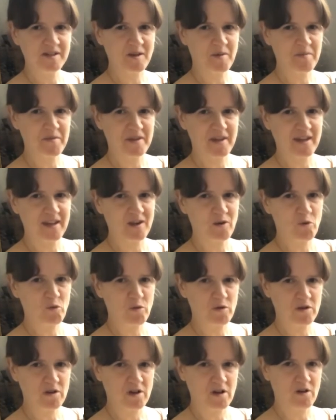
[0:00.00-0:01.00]
something
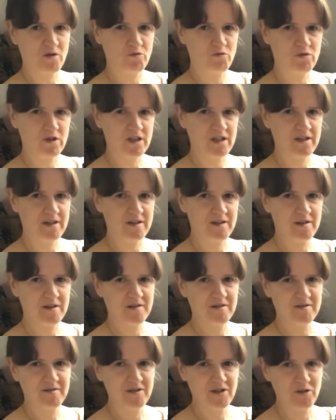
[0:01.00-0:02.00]
without really
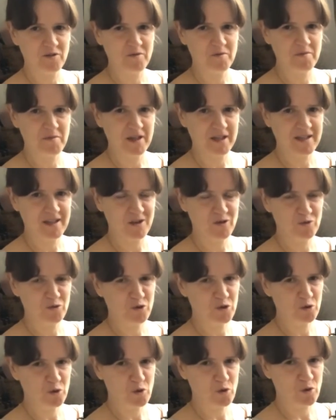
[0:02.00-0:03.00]
making you
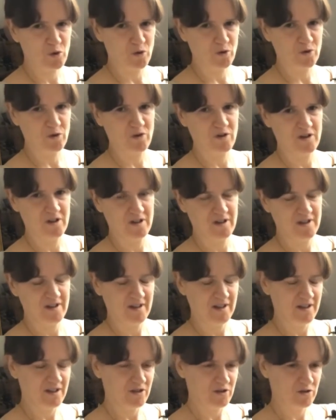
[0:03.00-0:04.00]
sore, or
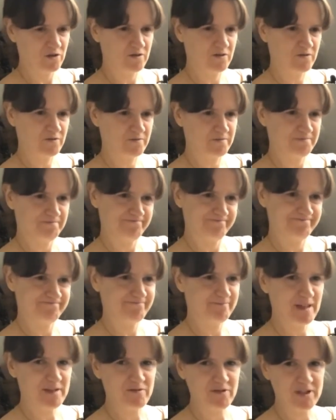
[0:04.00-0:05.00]
just,
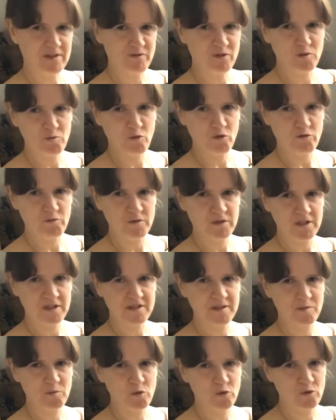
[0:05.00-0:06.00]
even if the movement is
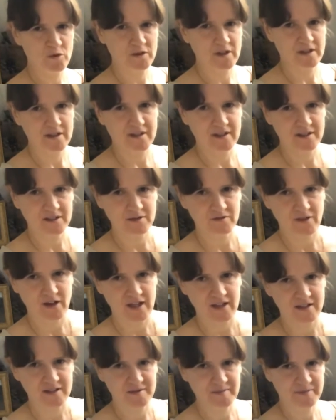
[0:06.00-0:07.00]
small, that's
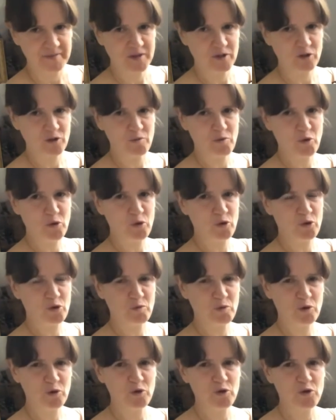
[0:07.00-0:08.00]
fine. The
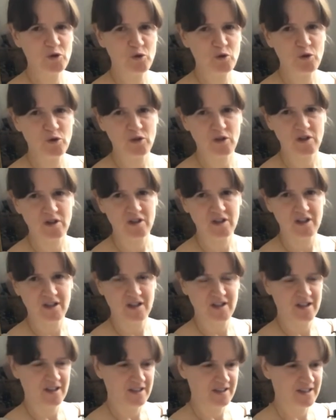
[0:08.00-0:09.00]
more you do, the
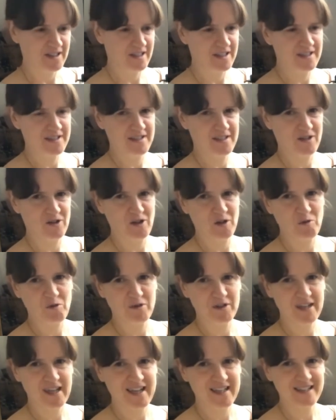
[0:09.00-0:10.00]
easier it
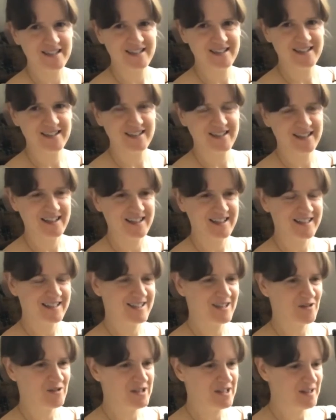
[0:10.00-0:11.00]
will get.
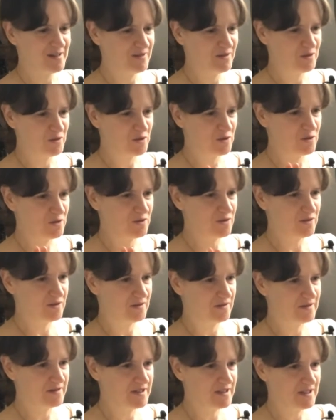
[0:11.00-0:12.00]
It's only if you
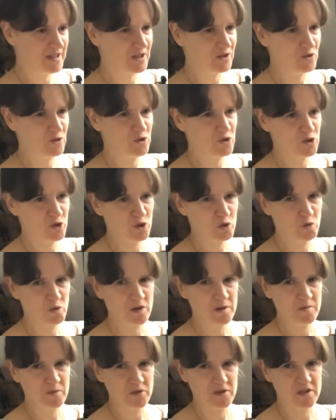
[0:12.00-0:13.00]
stick to just
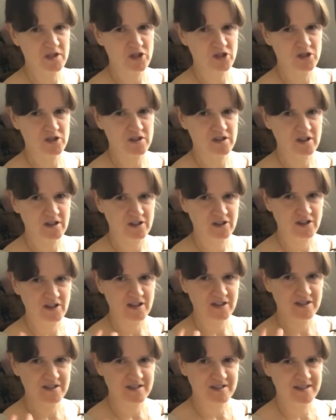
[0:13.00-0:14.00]
one position that
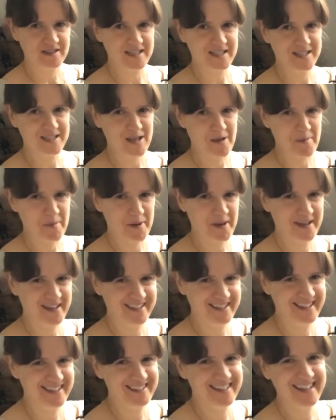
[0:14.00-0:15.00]
things seize up
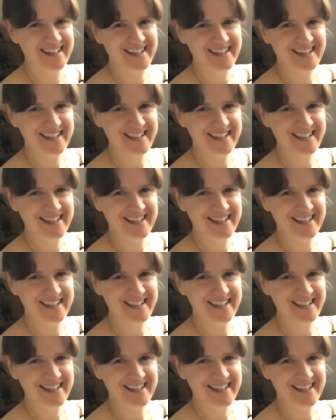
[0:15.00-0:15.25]
and